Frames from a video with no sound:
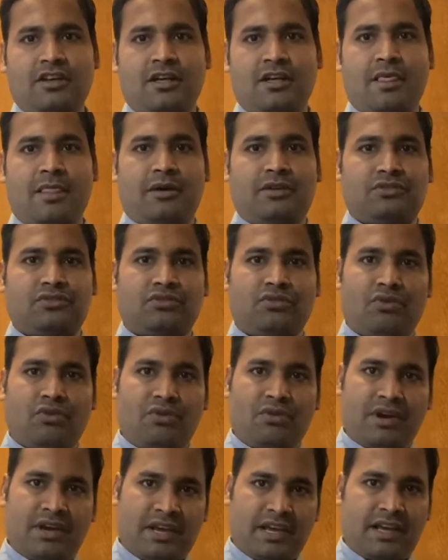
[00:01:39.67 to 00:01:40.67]
As
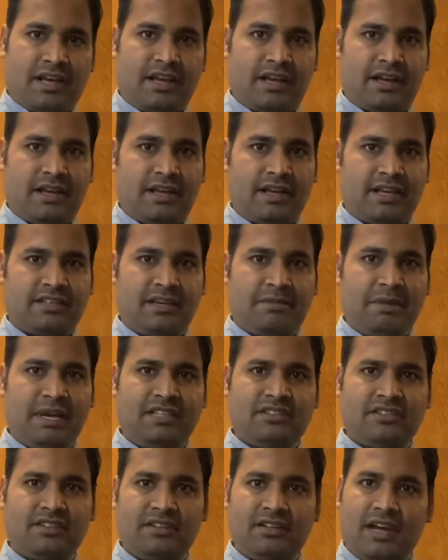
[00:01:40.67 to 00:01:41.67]
I
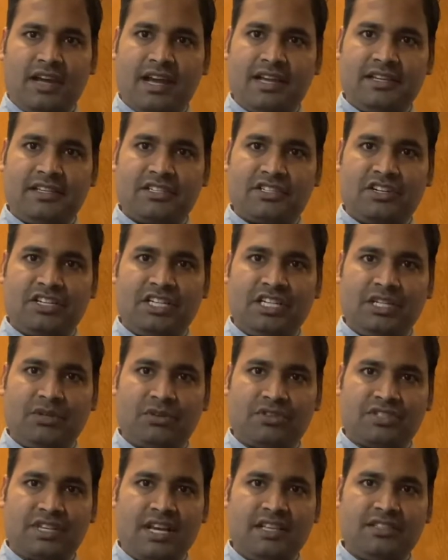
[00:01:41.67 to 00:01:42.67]
mentioned, I study
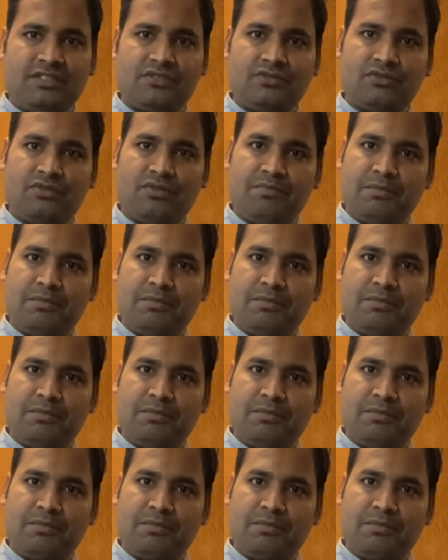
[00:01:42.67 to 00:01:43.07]
neuroscience.